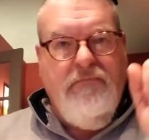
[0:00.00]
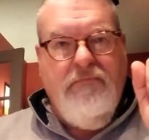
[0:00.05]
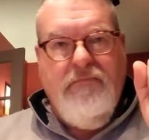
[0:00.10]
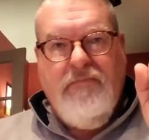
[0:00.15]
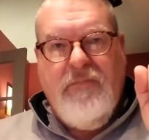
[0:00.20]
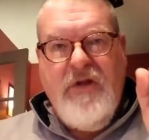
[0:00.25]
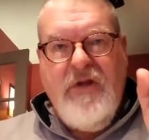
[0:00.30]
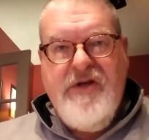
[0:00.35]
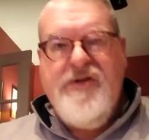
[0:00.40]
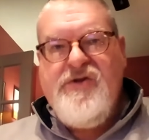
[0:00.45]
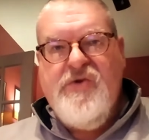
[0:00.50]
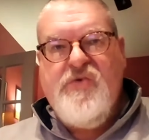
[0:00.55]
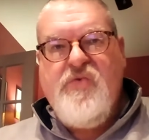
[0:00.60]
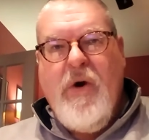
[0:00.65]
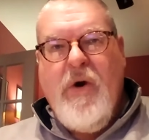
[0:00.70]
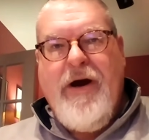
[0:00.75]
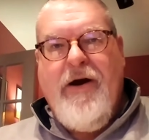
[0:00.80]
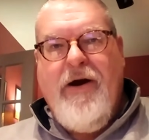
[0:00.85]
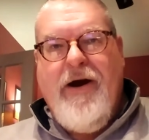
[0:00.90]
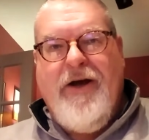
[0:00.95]
This is
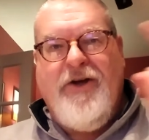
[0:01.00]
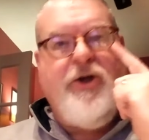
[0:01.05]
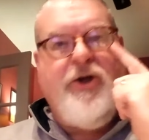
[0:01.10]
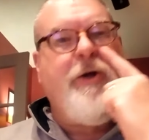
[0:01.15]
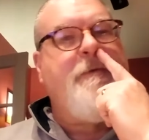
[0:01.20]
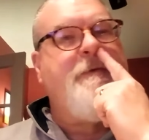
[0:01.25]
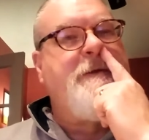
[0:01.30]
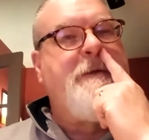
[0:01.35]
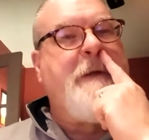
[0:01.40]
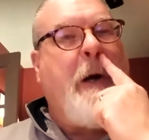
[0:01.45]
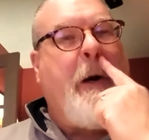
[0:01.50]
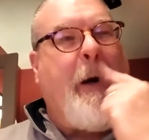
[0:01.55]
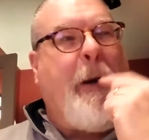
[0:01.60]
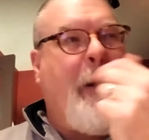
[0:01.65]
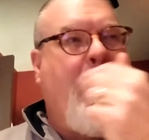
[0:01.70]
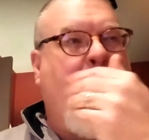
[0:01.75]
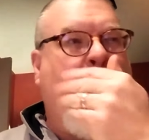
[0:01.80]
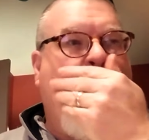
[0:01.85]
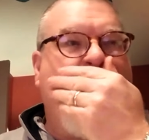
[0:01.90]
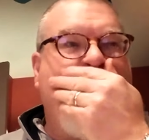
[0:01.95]
where I should have started
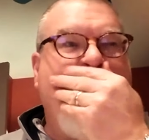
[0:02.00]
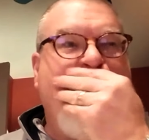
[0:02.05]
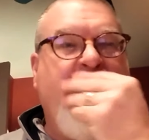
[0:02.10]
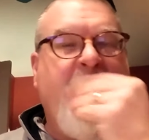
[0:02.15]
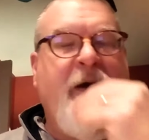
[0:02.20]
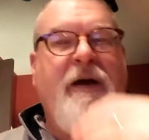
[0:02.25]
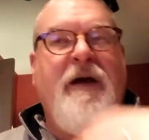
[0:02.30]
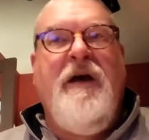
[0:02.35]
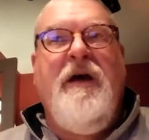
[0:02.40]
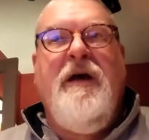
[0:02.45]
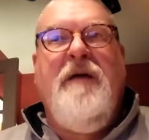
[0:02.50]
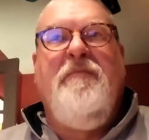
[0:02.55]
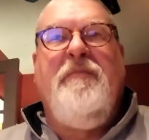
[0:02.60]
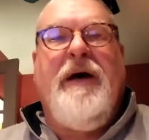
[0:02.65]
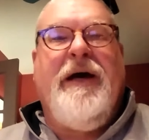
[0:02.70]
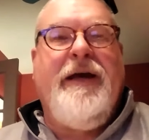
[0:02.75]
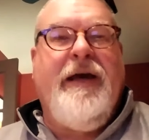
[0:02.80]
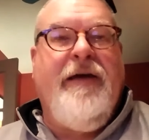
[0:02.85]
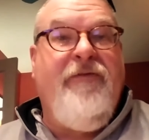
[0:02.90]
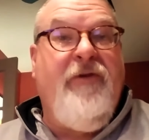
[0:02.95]
off
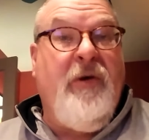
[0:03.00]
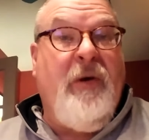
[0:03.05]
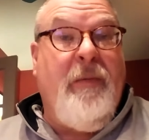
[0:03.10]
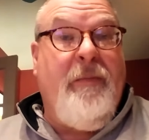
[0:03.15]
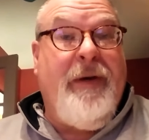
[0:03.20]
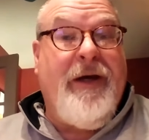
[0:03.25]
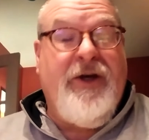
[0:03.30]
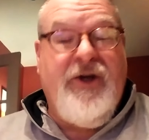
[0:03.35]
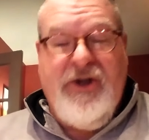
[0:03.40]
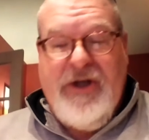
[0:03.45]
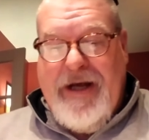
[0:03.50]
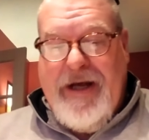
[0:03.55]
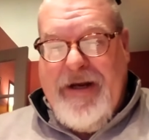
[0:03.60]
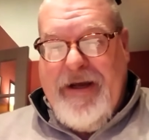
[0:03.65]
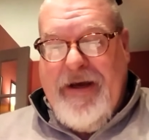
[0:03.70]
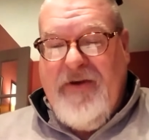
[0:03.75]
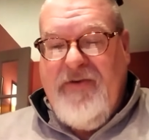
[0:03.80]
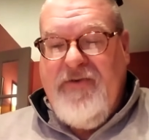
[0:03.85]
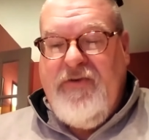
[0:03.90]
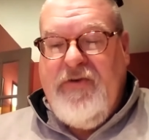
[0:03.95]
by giving a big shout
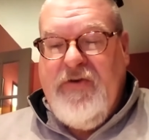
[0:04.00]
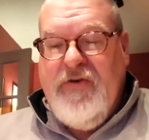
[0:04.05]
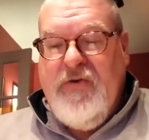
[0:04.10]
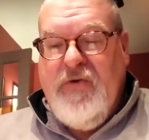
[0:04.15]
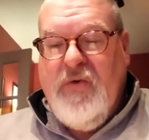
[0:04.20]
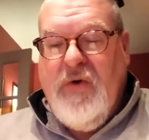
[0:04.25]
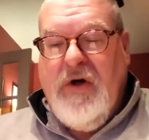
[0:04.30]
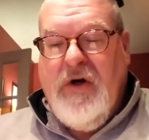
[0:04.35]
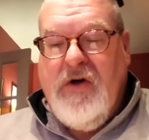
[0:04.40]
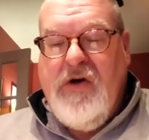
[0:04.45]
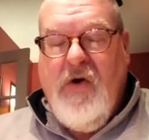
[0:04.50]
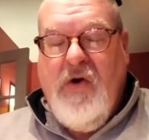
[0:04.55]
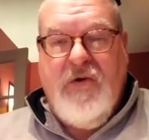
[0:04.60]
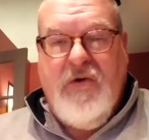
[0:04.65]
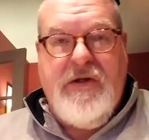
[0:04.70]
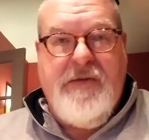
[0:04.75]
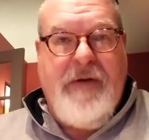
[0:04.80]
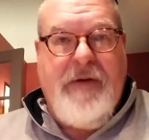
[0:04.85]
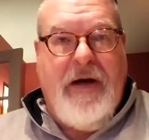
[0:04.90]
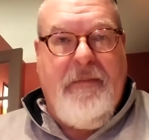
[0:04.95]
out to Gold
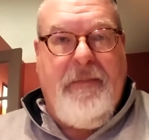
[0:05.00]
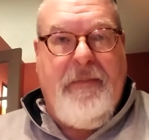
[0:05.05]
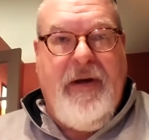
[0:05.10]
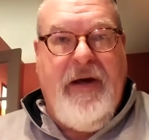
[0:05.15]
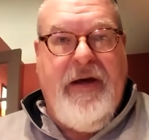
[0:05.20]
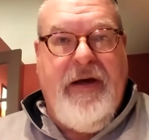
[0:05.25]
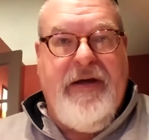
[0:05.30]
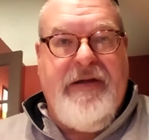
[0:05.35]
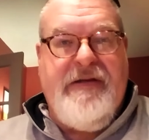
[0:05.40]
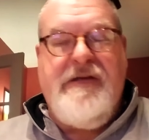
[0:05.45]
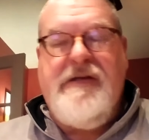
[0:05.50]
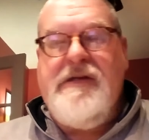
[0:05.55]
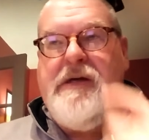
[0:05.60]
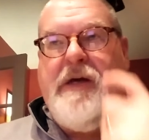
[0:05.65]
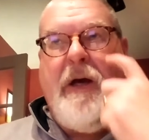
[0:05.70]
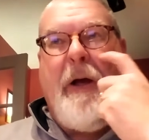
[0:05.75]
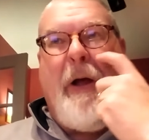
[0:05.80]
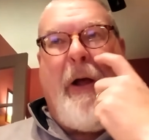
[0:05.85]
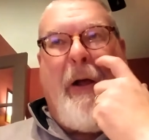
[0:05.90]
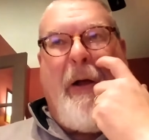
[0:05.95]
Spot Pens.
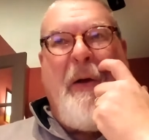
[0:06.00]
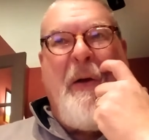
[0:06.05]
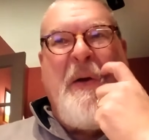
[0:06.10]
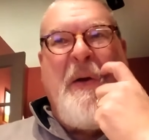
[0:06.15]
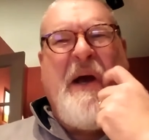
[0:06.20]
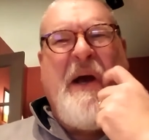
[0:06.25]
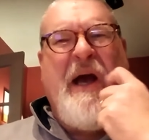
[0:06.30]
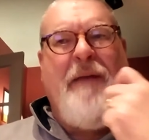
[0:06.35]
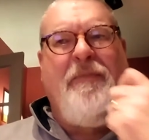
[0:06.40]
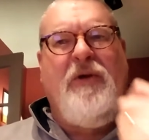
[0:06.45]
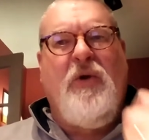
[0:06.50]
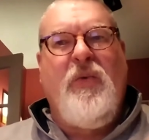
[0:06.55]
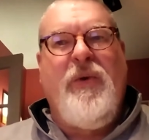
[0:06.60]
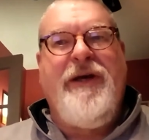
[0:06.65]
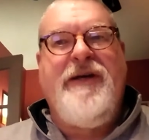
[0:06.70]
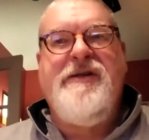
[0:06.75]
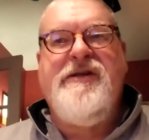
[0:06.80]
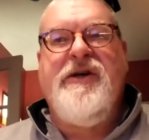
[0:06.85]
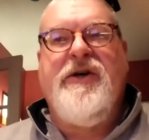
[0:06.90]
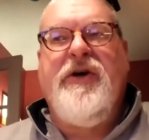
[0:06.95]
A couple of
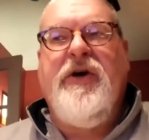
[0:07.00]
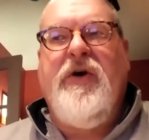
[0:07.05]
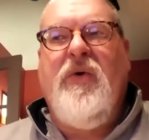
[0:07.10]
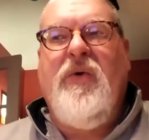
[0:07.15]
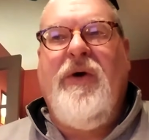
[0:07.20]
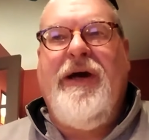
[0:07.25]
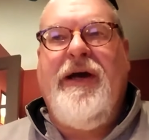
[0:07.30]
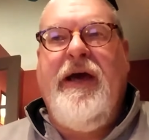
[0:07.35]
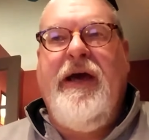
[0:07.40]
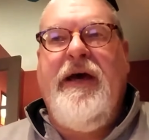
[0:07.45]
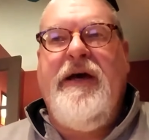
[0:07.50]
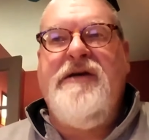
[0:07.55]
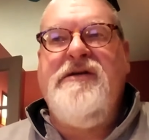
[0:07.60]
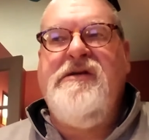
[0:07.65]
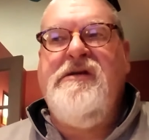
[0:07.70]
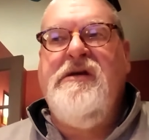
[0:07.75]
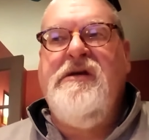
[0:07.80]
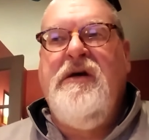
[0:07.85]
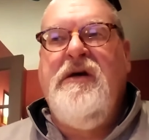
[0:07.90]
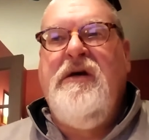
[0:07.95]
weeks ago, I
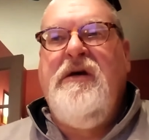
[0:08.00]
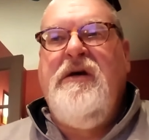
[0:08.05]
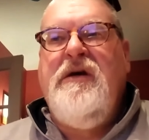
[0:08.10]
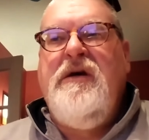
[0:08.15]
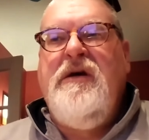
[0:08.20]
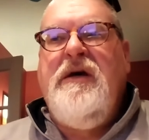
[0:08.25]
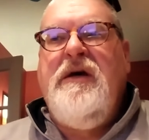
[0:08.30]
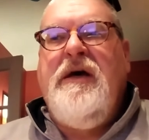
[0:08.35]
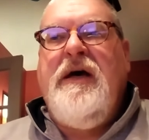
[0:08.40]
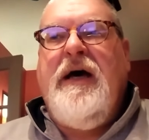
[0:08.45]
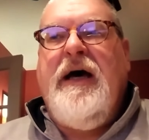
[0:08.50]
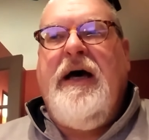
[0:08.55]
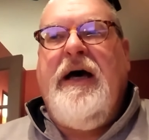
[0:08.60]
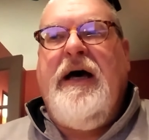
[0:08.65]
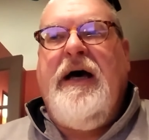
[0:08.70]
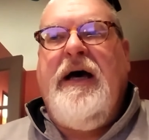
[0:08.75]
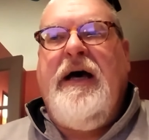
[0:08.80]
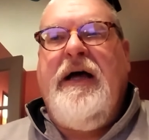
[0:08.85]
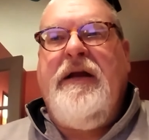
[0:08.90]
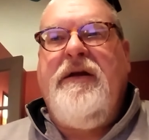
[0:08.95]
guess,
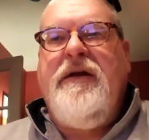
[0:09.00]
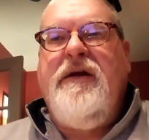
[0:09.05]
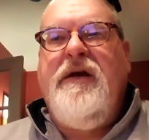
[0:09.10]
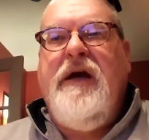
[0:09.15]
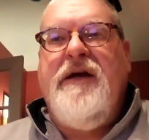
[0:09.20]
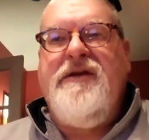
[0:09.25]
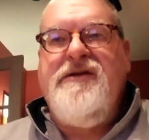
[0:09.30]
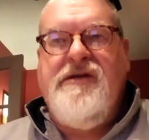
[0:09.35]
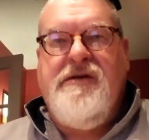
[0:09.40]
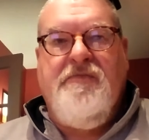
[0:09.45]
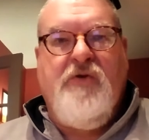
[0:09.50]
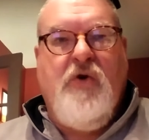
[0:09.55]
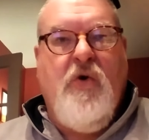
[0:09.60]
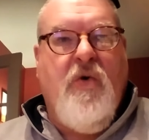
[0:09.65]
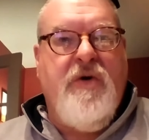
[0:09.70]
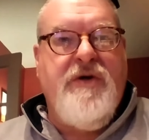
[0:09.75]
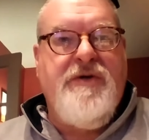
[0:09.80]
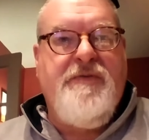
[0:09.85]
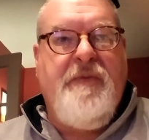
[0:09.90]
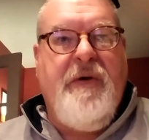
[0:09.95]
I'd gotten some
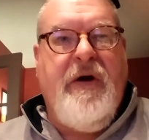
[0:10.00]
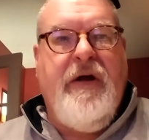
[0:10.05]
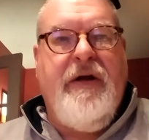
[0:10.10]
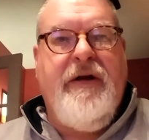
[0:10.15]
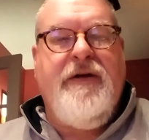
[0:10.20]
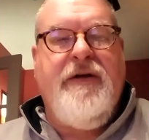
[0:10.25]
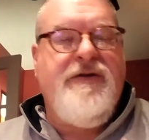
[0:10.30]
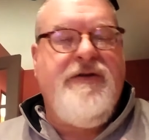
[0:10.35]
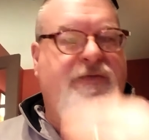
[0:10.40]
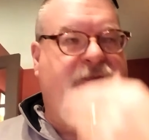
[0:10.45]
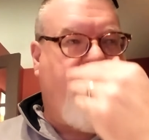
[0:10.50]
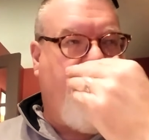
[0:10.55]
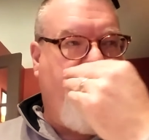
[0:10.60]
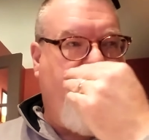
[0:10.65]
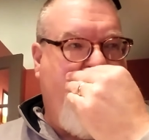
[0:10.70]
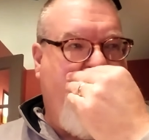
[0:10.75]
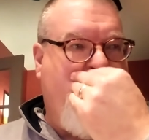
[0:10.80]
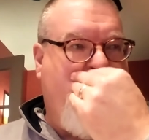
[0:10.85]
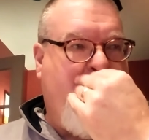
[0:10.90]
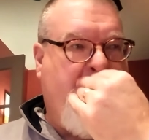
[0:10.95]
correspondence from
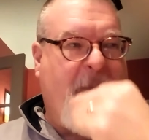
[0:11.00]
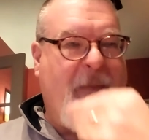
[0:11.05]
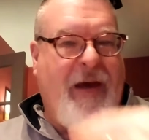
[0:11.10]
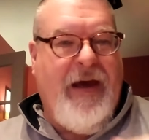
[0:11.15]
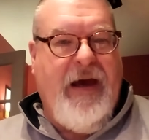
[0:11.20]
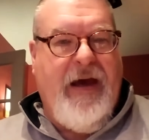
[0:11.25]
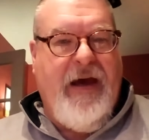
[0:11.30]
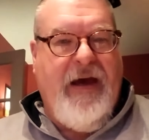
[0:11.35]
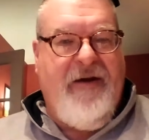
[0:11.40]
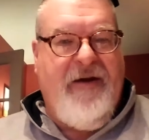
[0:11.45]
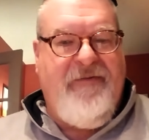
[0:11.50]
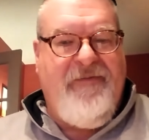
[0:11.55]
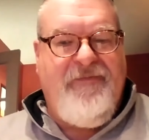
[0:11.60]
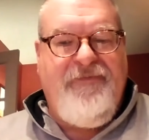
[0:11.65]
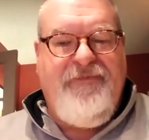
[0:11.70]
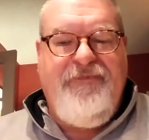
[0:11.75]
them, and